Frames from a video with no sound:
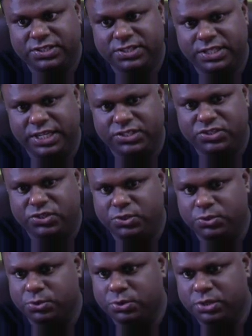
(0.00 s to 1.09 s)

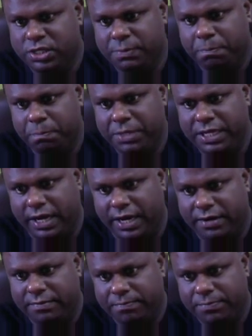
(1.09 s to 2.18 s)
CH2
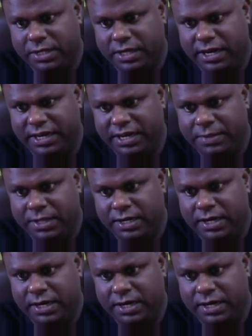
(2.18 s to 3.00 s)
Br, correct?